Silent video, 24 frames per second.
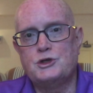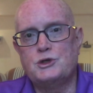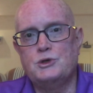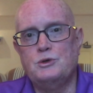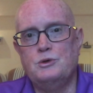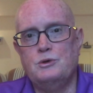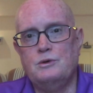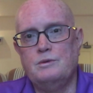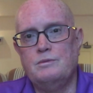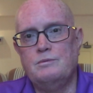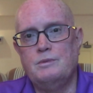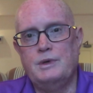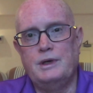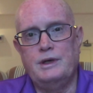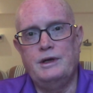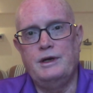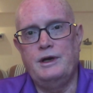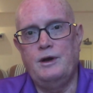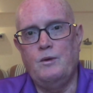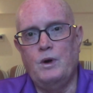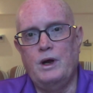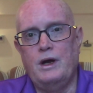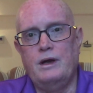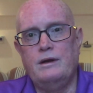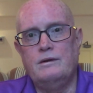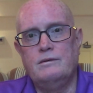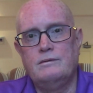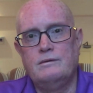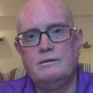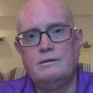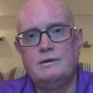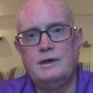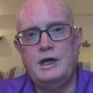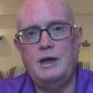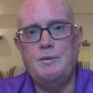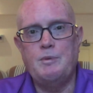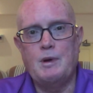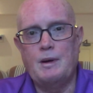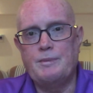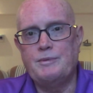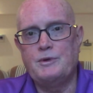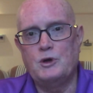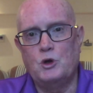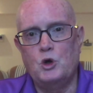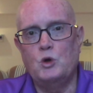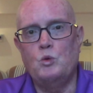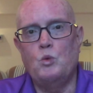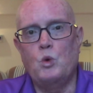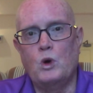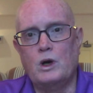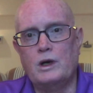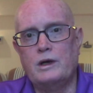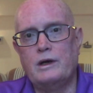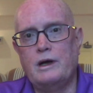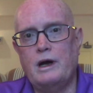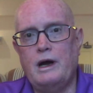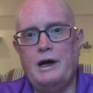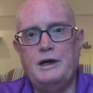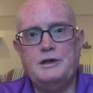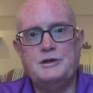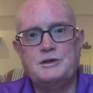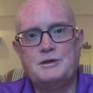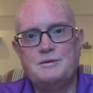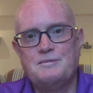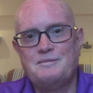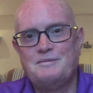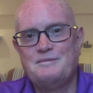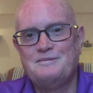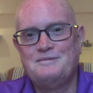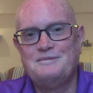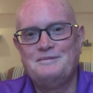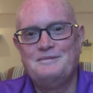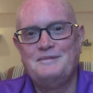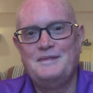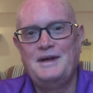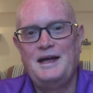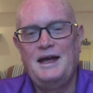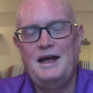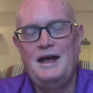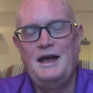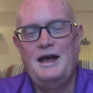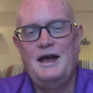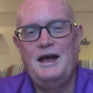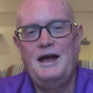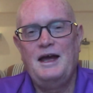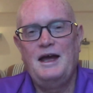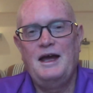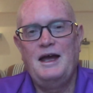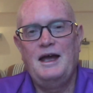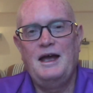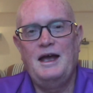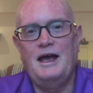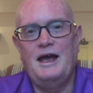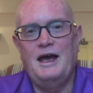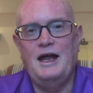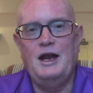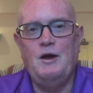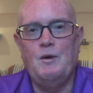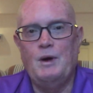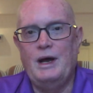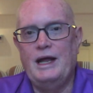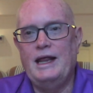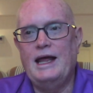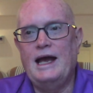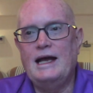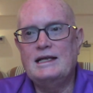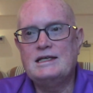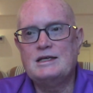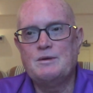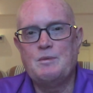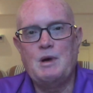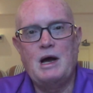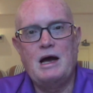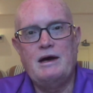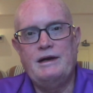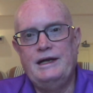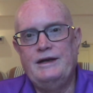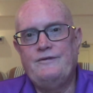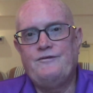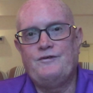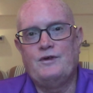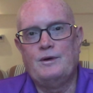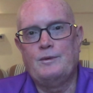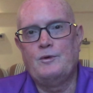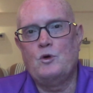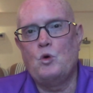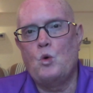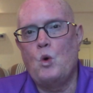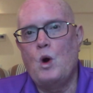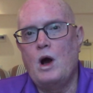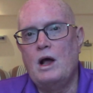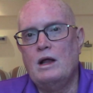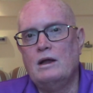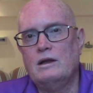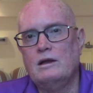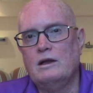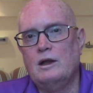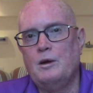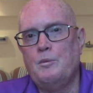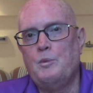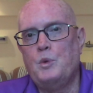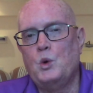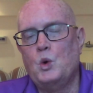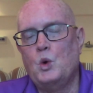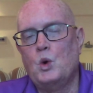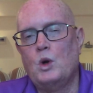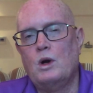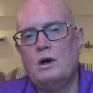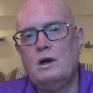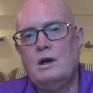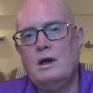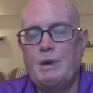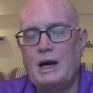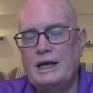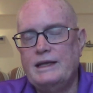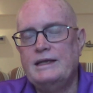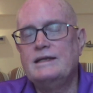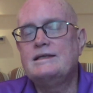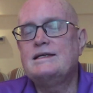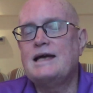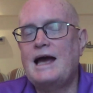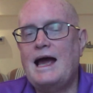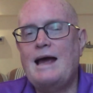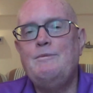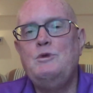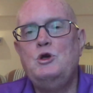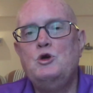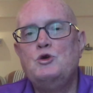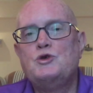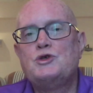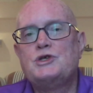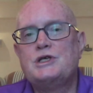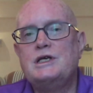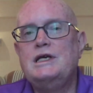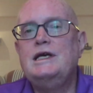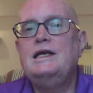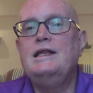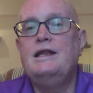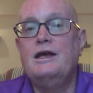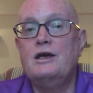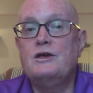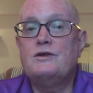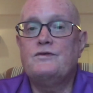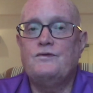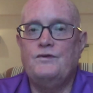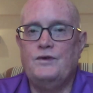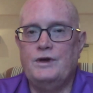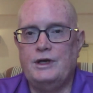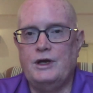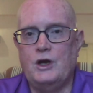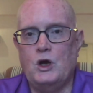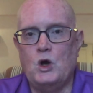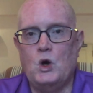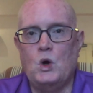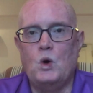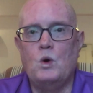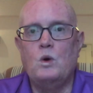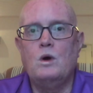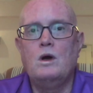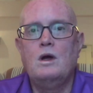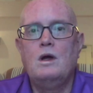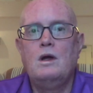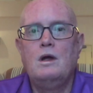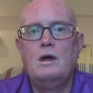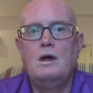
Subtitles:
soon. But anyway, keep up the good work, guys. Anyway, that's about it for Kuala Lumpur. By the time you see this video,